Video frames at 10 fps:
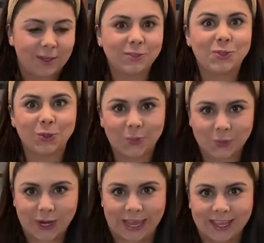do
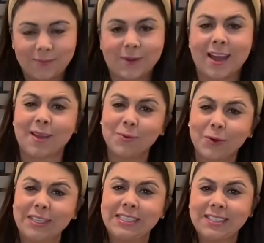bread. But I'm
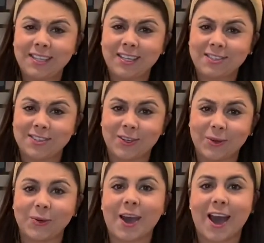going to teach
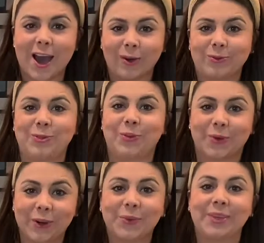you how to
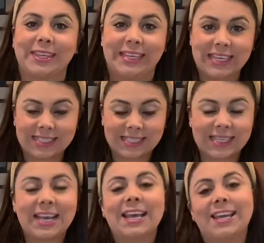work with
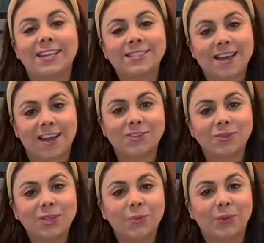yeast. It is
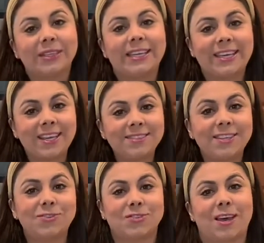actually really
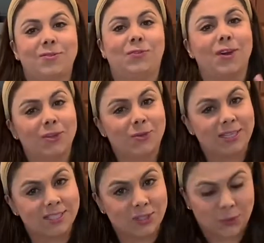easy. You just have to follow
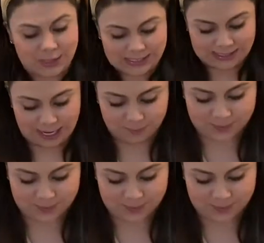these 3 steps,